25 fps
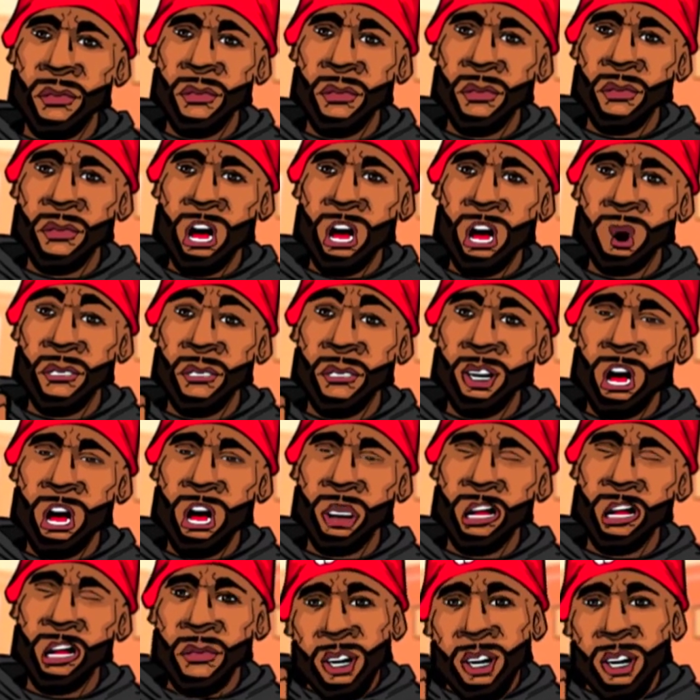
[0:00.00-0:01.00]
towards the
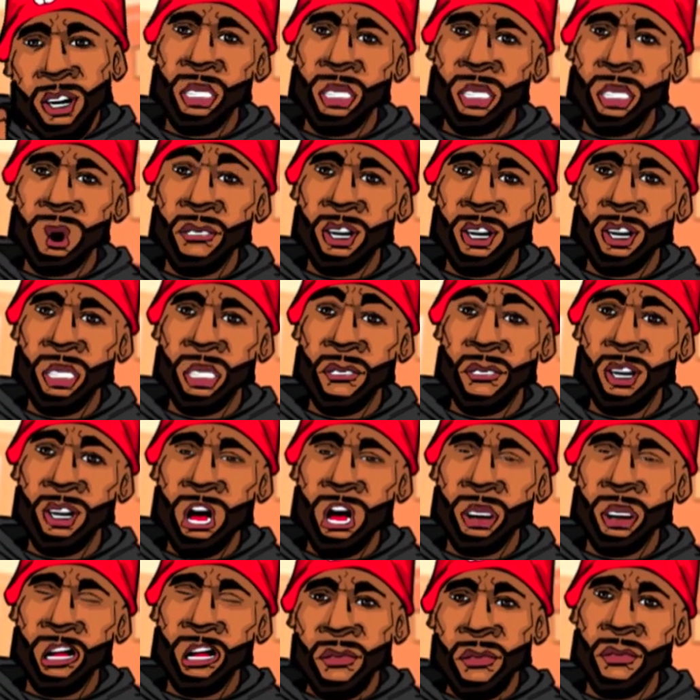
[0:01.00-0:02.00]
towards the people that
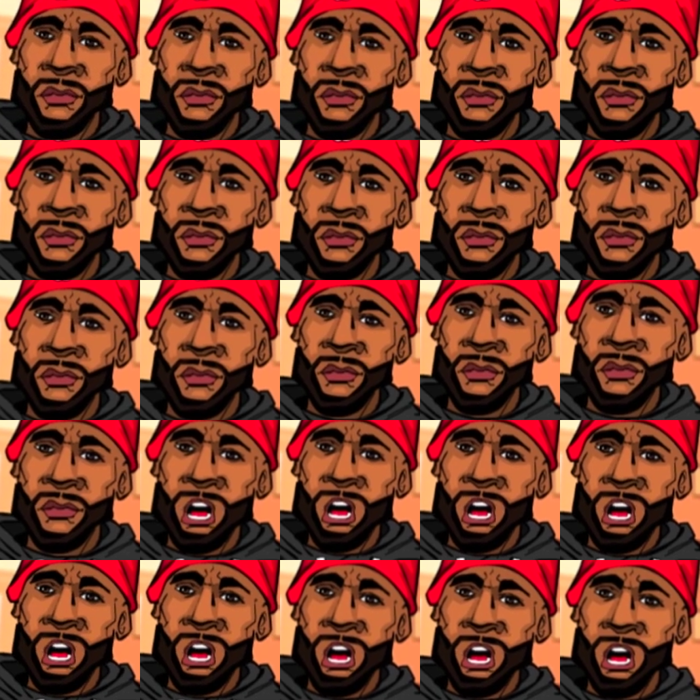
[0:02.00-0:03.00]
basically
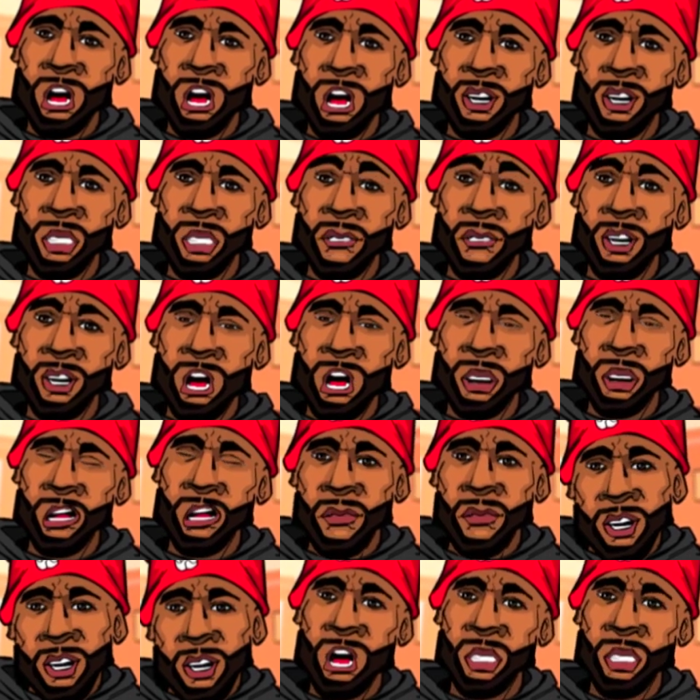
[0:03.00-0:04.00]
uh, made you a
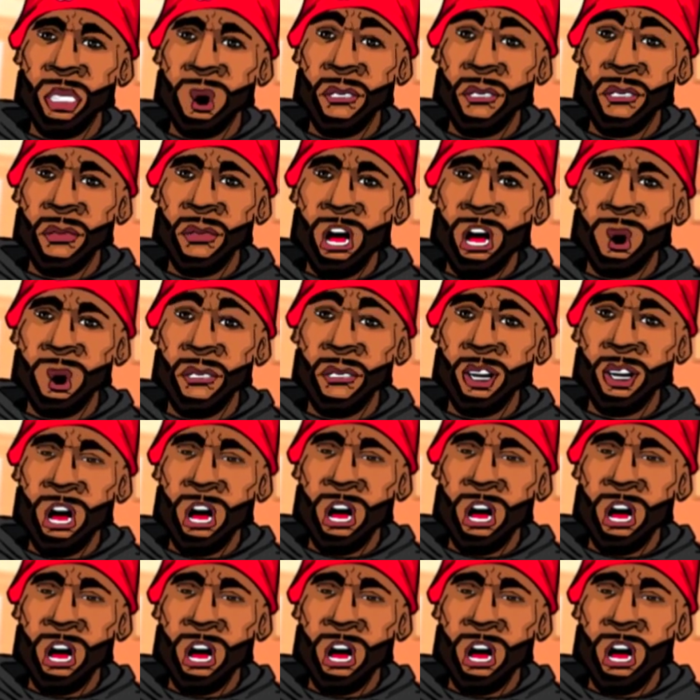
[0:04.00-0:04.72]
millionaire? What's that all